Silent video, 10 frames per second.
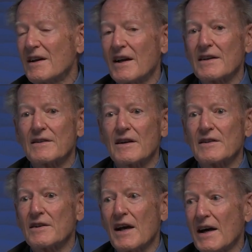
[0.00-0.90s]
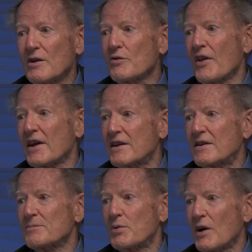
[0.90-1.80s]
and now they
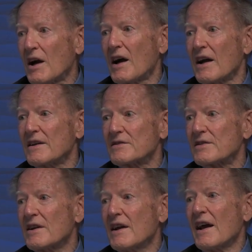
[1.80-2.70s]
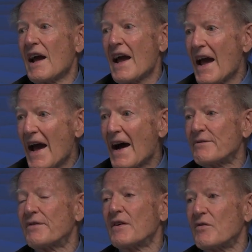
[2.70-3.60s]
comprise
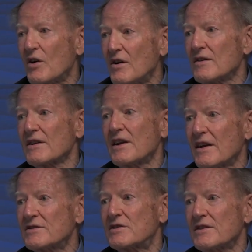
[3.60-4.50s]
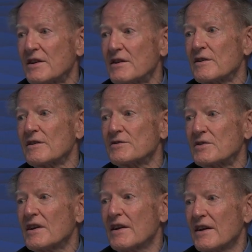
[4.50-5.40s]
half of all the
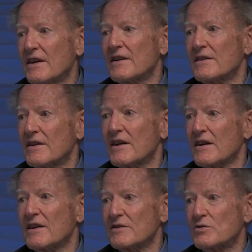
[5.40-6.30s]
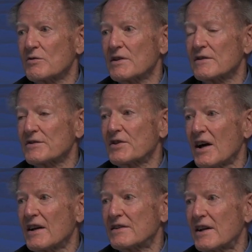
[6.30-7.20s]
engineers in Israel's
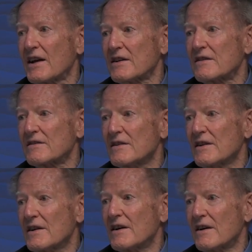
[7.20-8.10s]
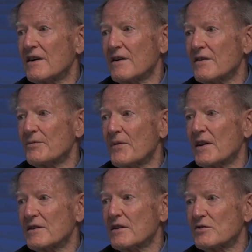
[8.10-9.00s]
high-tech
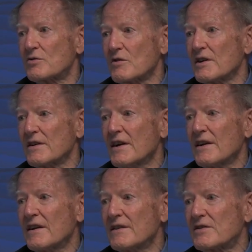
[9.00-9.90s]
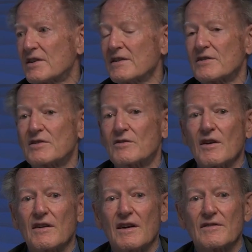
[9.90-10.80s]
industry, and since
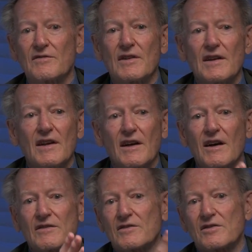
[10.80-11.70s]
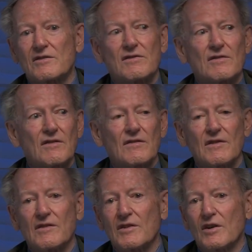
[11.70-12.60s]

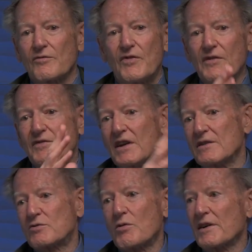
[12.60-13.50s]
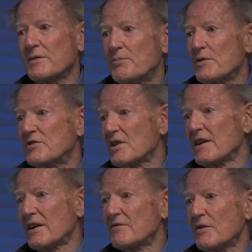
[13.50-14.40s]

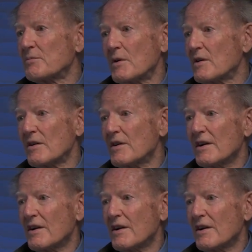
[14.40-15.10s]
15-20% of them are